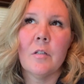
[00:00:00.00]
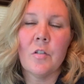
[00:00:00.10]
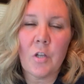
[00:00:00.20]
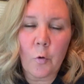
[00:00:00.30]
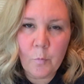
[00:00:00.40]

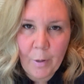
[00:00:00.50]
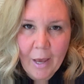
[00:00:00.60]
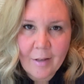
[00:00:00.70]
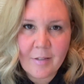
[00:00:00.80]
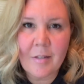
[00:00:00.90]
zone
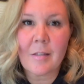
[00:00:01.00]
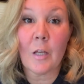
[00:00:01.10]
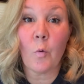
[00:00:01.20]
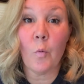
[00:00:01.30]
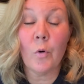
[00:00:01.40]
passes
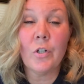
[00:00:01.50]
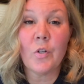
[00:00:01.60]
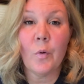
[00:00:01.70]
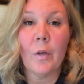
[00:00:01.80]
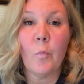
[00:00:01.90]
like what we're
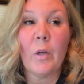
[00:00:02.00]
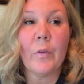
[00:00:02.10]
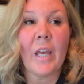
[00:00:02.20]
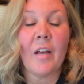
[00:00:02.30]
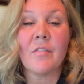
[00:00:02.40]
doing, we
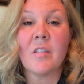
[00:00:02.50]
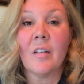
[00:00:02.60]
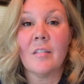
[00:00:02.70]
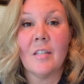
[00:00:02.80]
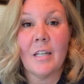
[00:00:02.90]
only have
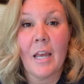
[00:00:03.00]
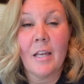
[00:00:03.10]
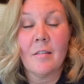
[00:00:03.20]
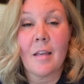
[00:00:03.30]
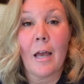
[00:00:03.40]
60
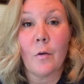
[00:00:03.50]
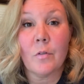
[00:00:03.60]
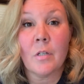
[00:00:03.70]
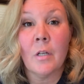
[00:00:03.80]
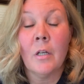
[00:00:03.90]
days
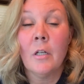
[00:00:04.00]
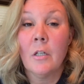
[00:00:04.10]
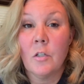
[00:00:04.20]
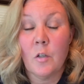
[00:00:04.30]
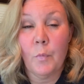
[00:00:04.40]
out
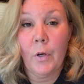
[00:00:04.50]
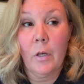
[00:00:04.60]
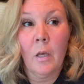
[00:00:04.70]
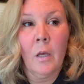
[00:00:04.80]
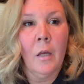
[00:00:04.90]
to
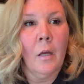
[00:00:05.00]
book.